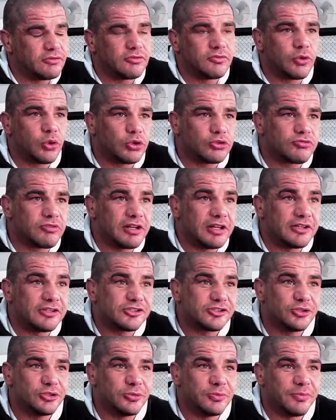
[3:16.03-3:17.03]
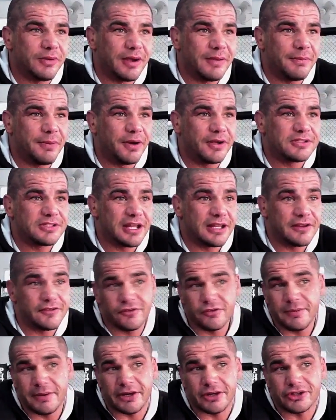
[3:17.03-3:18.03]
rules really suit my personality. If
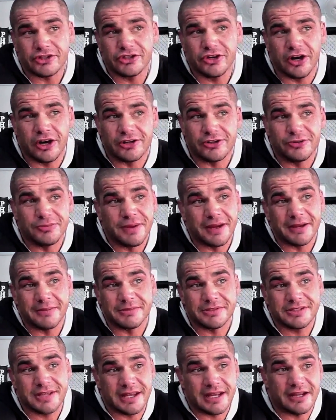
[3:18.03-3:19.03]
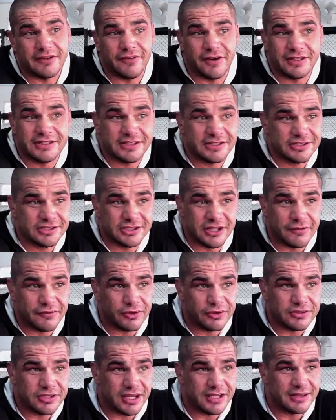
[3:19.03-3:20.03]
you make a shot and you make a mistake, if I stuff
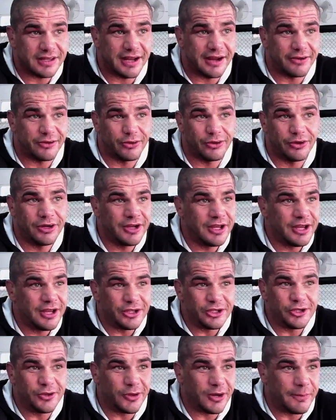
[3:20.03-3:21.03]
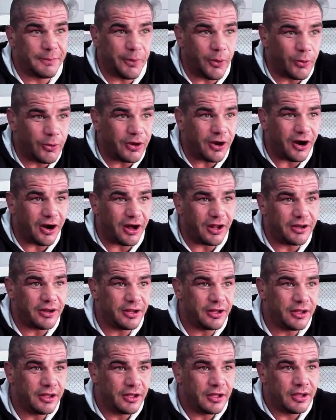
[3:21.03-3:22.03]
your takedown or you want to pull guard,
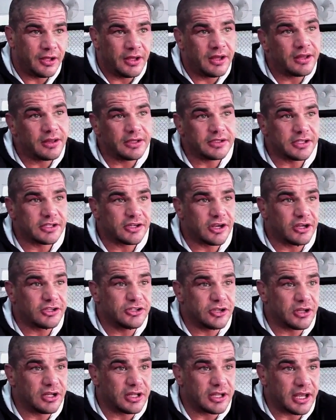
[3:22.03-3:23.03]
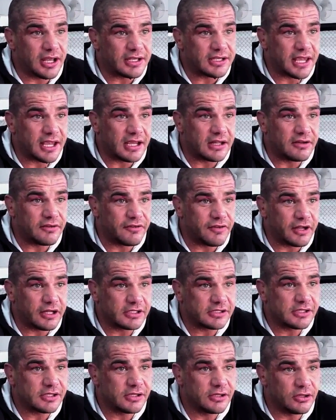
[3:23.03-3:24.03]
there's a chance you're going to get a kick in the
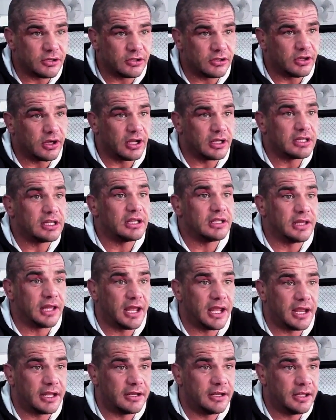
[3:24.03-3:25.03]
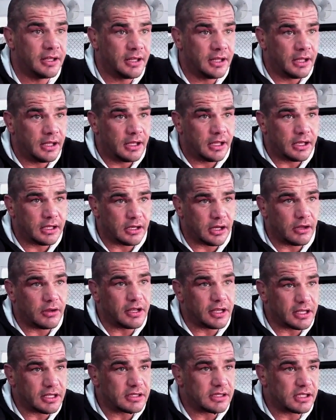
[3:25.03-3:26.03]
face or a knee in the head. You know,
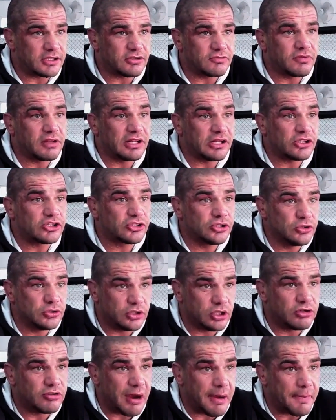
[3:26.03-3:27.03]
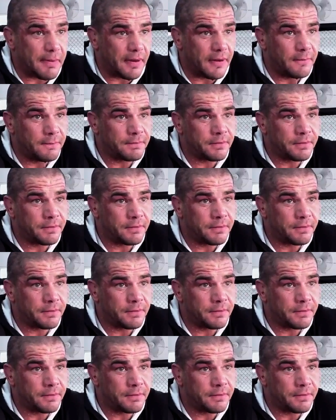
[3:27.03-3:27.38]
it doesn't really suit the grappler.